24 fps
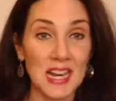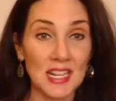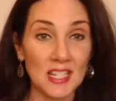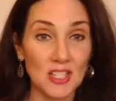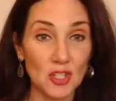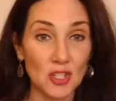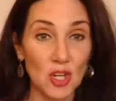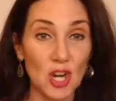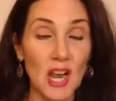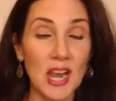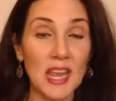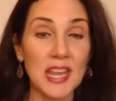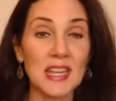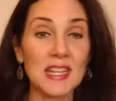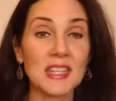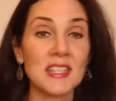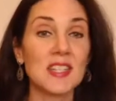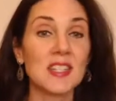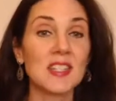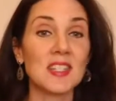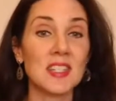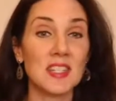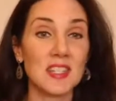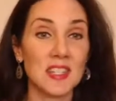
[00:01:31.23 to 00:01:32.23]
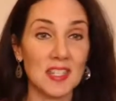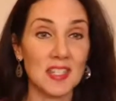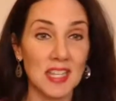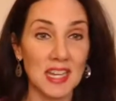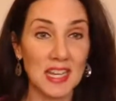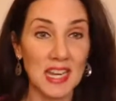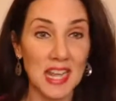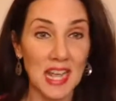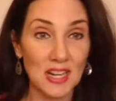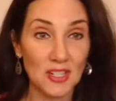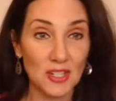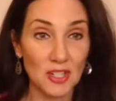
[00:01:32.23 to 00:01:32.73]
trying to
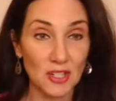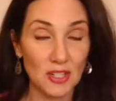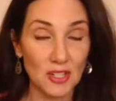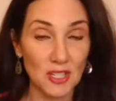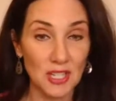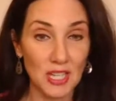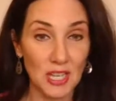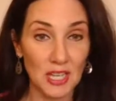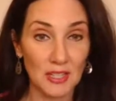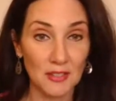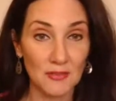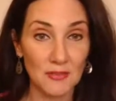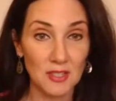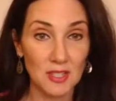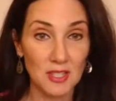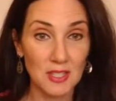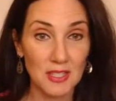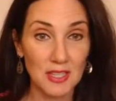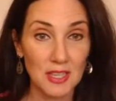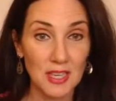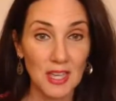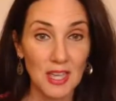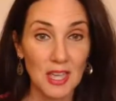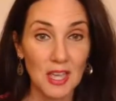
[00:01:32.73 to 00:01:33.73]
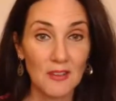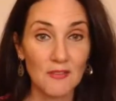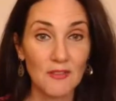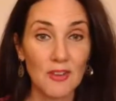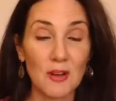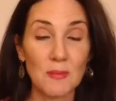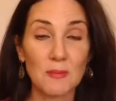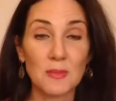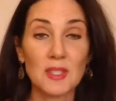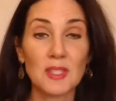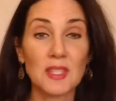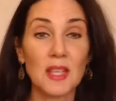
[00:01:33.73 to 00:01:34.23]
disconnect ourselves
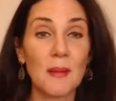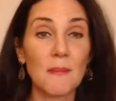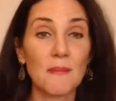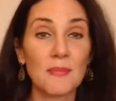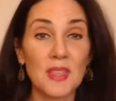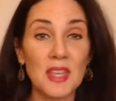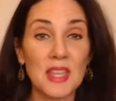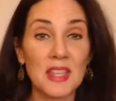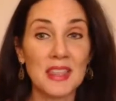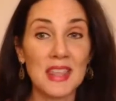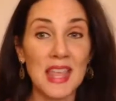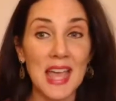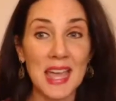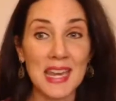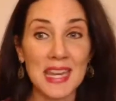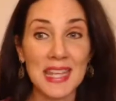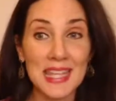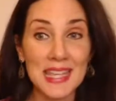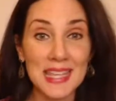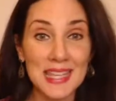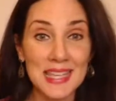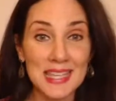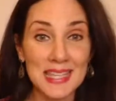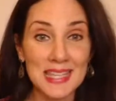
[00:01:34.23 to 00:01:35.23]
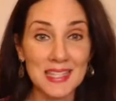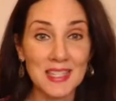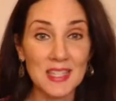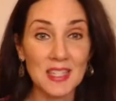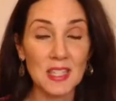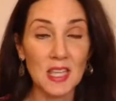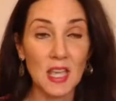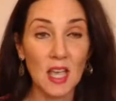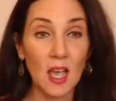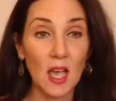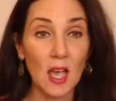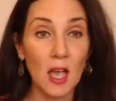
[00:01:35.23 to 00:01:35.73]
from something that
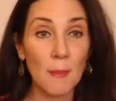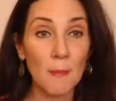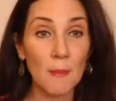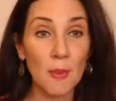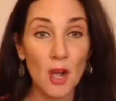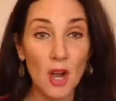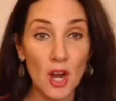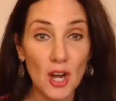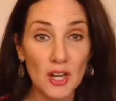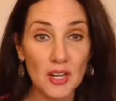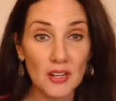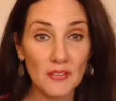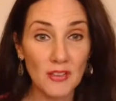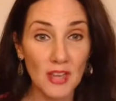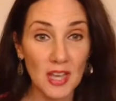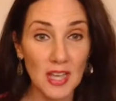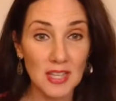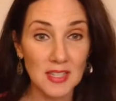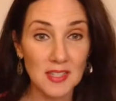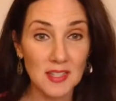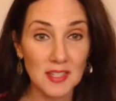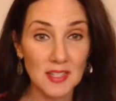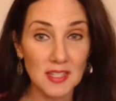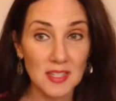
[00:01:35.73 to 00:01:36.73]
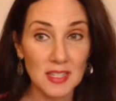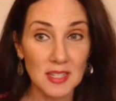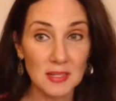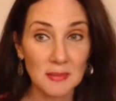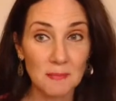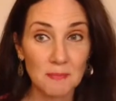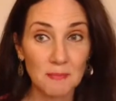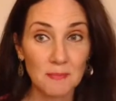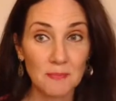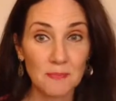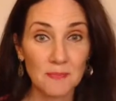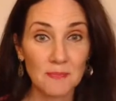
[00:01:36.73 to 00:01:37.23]
is a part of us.
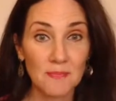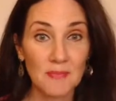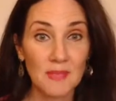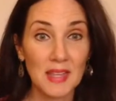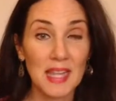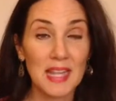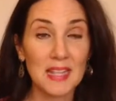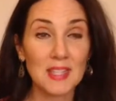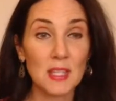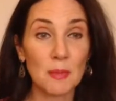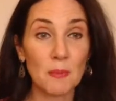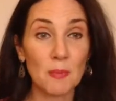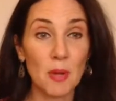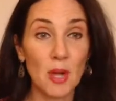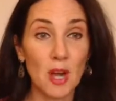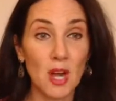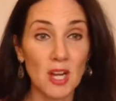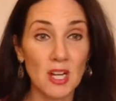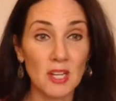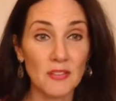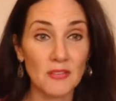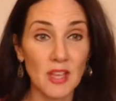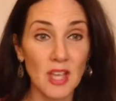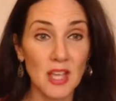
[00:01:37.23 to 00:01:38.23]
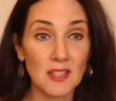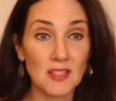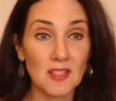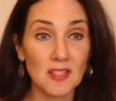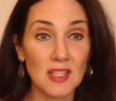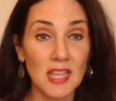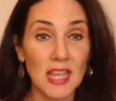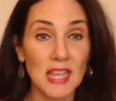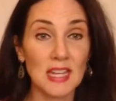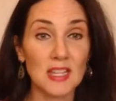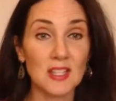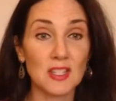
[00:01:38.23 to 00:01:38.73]
It's a part of us,
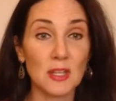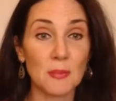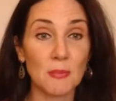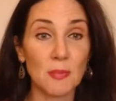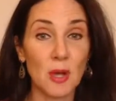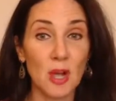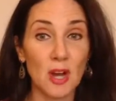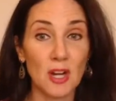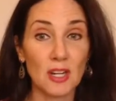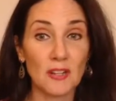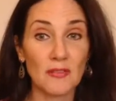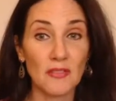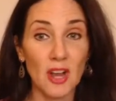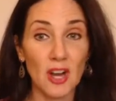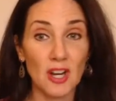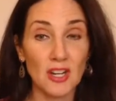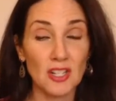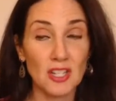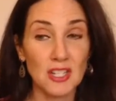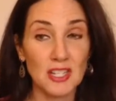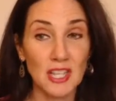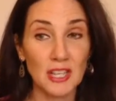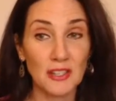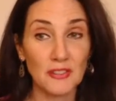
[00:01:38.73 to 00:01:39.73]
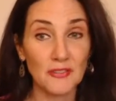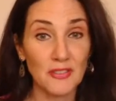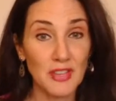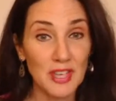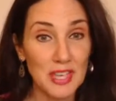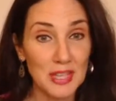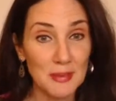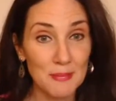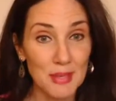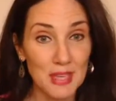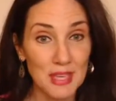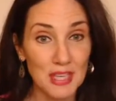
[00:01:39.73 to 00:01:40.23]
and it's a part of our
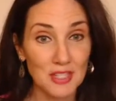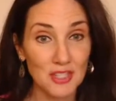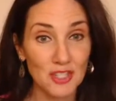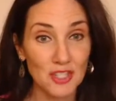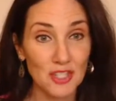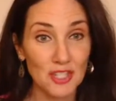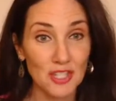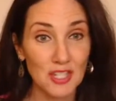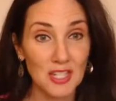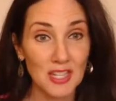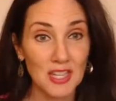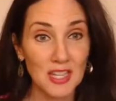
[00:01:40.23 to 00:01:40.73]
self-image.